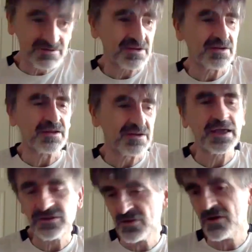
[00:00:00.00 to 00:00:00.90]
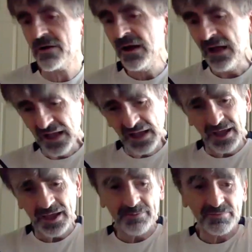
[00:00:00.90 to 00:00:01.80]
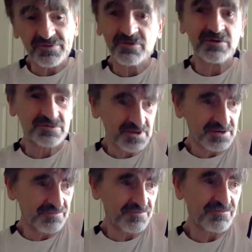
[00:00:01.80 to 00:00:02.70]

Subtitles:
in HR. So I was kind of,